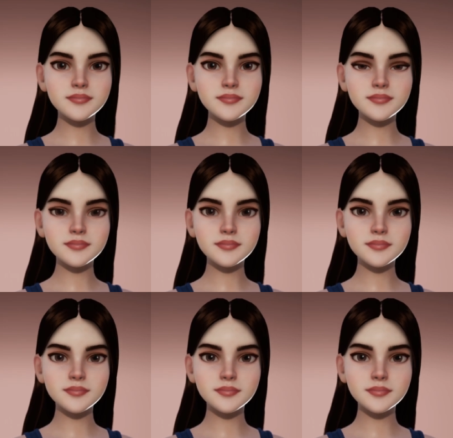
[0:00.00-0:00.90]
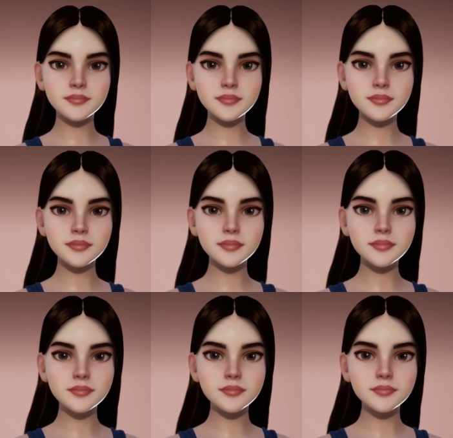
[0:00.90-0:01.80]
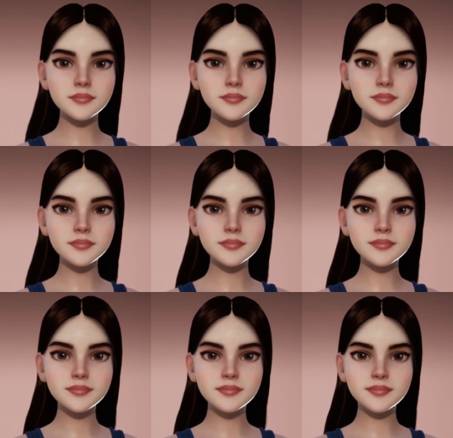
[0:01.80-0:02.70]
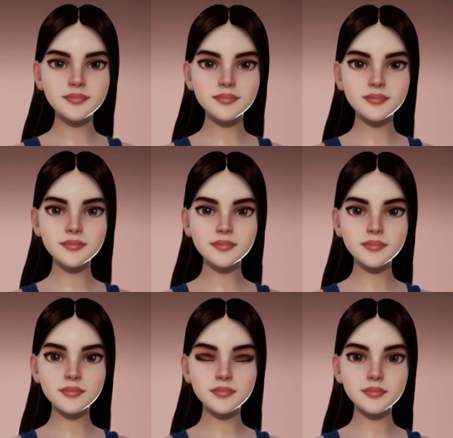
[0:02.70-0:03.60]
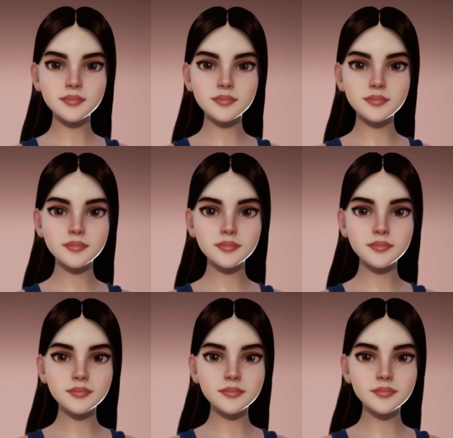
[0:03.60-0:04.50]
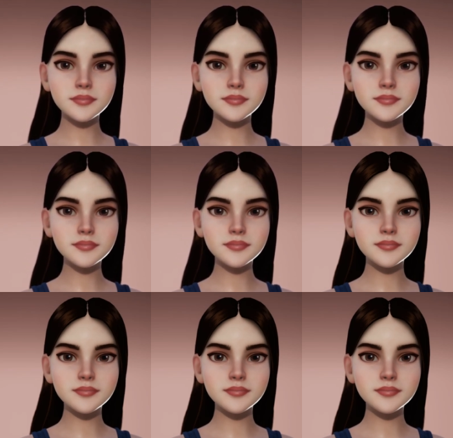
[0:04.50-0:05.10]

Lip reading: (no one is talking)